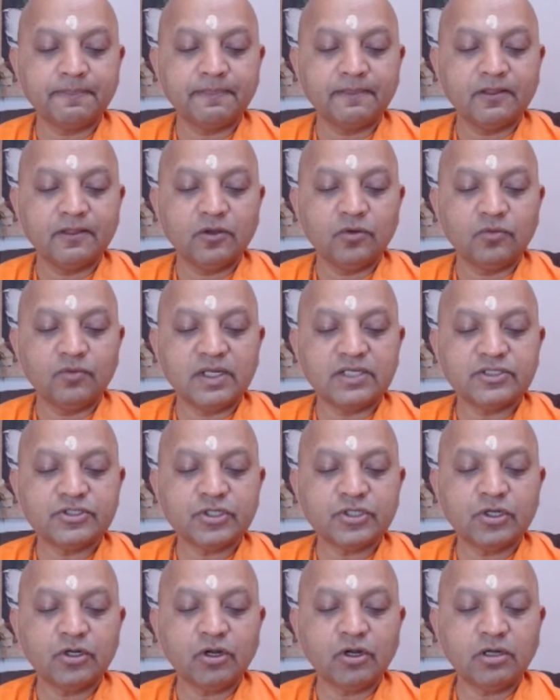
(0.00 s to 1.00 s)
one should
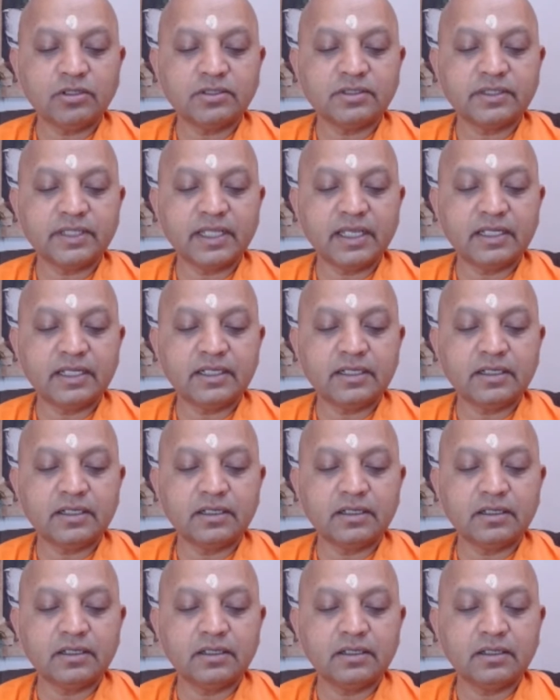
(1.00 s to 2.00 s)
not think,
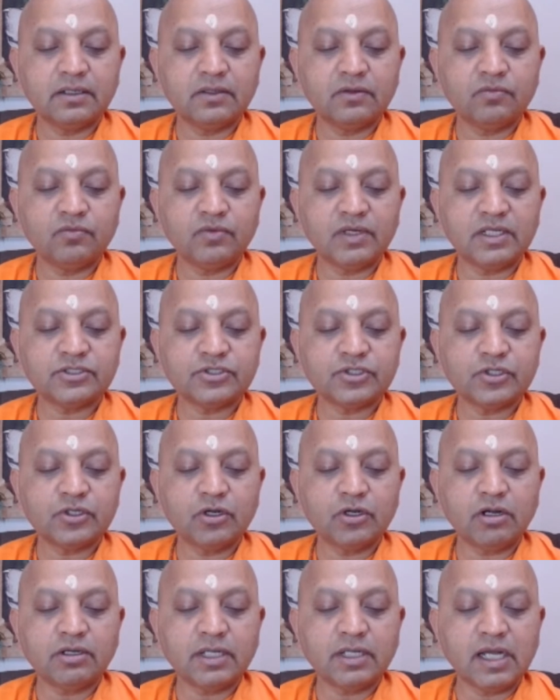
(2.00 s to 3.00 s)
one should
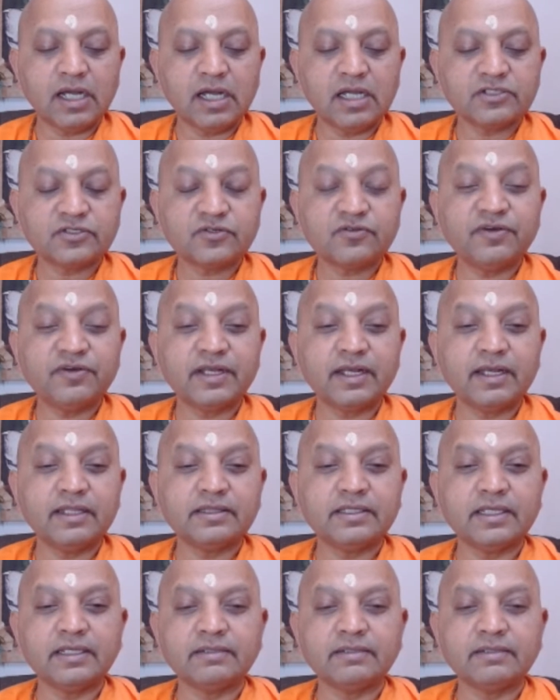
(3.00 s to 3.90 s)
not ask for anything.